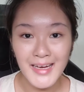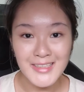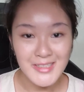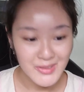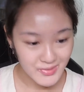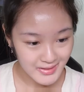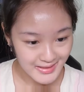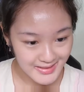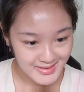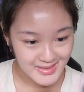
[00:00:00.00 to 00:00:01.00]
I just
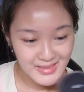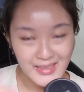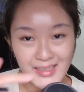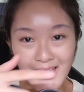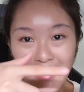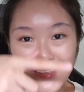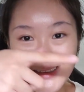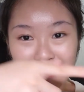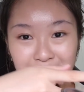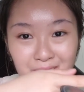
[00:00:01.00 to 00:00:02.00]
realized I
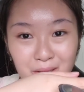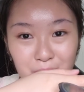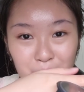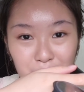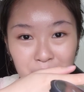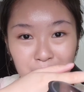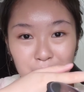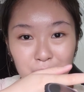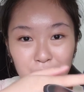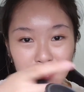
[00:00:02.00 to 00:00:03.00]
did not
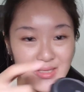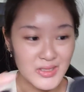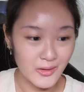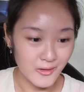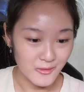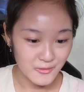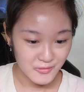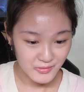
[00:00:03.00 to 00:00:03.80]
peel this off,